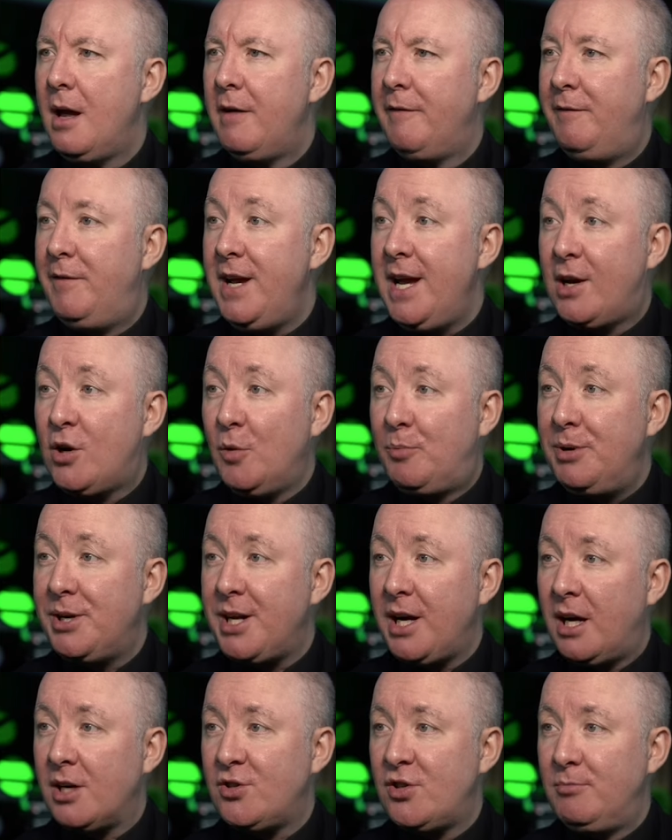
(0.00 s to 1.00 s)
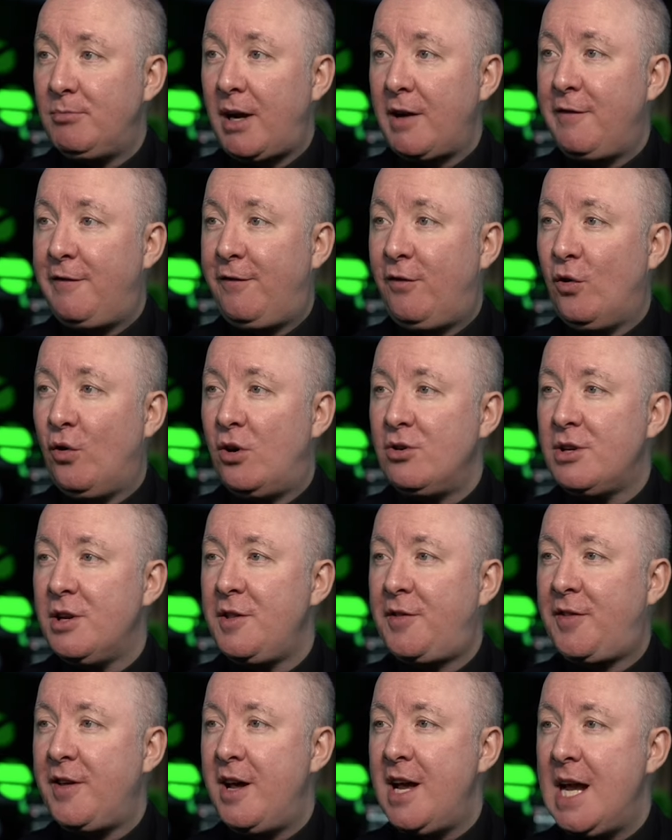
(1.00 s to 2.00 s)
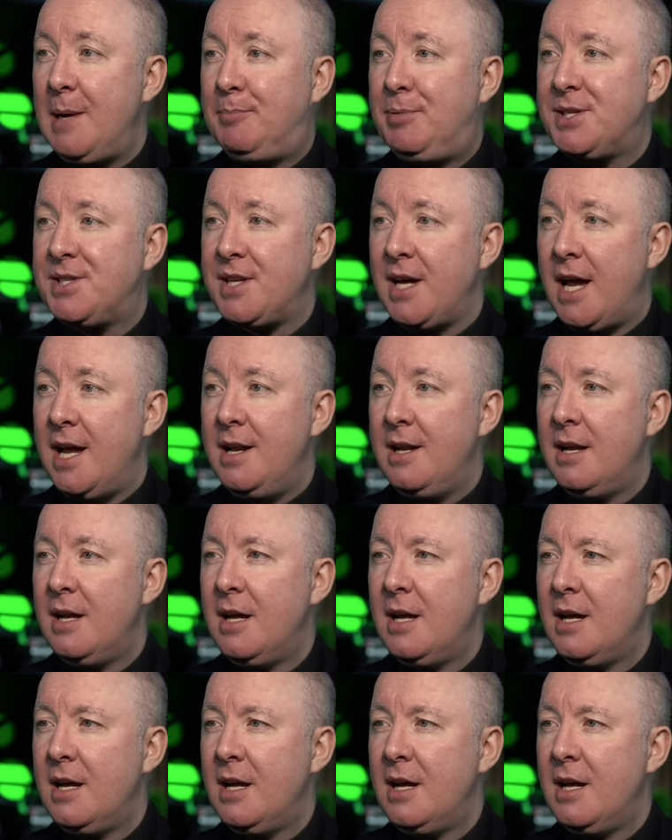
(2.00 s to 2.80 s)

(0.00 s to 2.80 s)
vehicle production by 430%